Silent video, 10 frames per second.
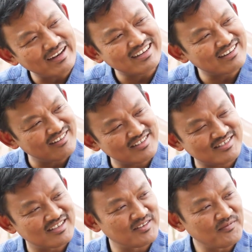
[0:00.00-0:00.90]
are
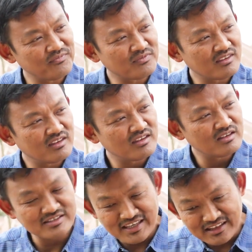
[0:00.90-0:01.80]
encouraged,
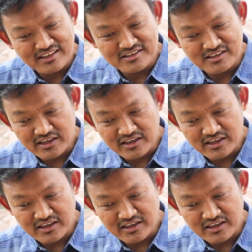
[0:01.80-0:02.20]
seeing this.